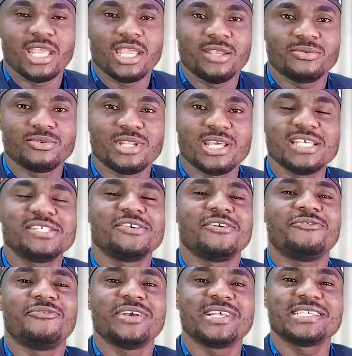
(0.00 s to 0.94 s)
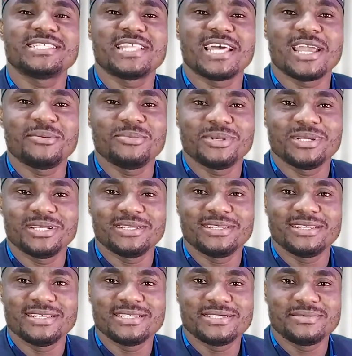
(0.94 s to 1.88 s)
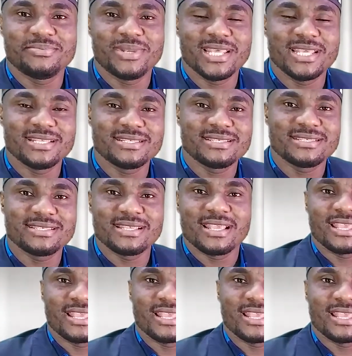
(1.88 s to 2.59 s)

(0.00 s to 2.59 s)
If today is your first time in this place,